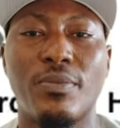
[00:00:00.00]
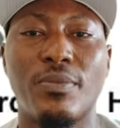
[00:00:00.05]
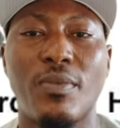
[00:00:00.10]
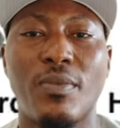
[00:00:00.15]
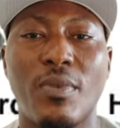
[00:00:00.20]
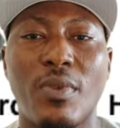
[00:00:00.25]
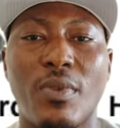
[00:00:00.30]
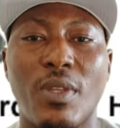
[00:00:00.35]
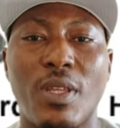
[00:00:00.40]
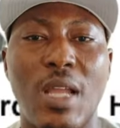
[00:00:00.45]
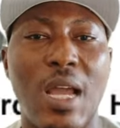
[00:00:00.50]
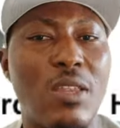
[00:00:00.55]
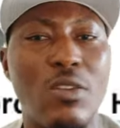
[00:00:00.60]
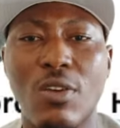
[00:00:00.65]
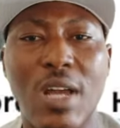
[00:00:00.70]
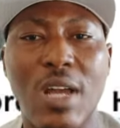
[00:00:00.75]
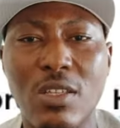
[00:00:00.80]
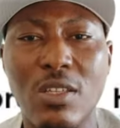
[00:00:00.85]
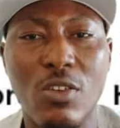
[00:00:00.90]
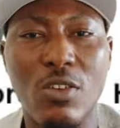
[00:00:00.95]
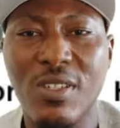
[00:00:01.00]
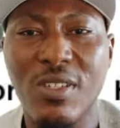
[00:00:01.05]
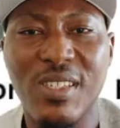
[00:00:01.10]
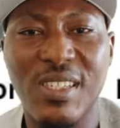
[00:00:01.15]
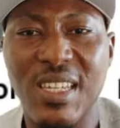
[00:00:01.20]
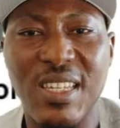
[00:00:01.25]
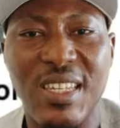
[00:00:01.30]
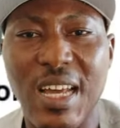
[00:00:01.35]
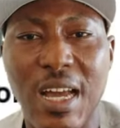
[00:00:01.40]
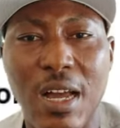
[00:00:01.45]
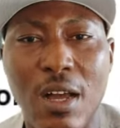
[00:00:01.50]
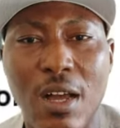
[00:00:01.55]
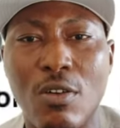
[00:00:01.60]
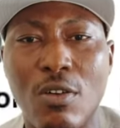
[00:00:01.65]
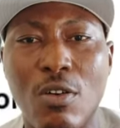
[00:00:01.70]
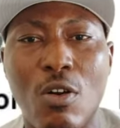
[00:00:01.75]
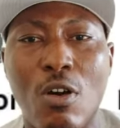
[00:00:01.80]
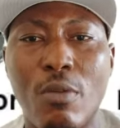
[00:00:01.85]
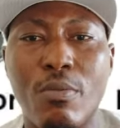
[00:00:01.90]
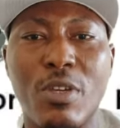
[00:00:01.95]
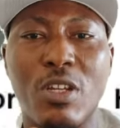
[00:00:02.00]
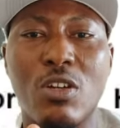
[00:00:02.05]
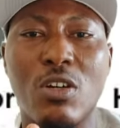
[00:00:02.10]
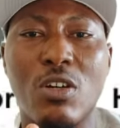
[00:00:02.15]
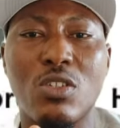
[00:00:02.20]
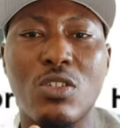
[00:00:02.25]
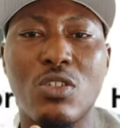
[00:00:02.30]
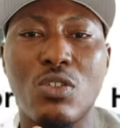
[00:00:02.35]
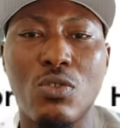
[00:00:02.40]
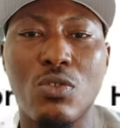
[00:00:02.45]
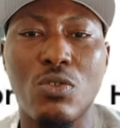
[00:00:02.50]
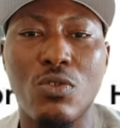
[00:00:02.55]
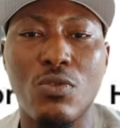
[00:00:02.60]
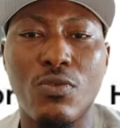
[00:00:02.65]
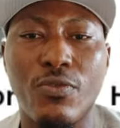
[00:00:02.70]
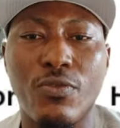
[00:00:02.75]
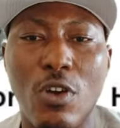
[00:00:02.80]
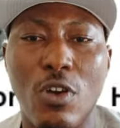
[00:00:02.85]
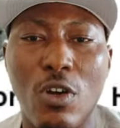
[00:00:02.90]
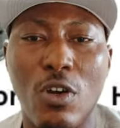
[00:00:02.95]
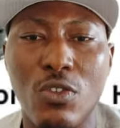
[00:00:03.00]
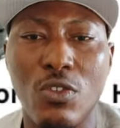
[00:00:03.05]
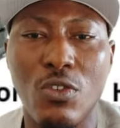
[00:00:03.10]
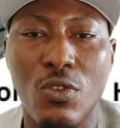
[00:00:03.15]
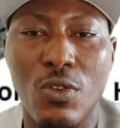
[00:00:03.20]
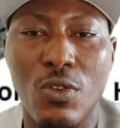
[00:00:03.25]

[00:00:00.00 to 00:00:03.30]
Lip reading: And you can't just sit down, or because you've gone to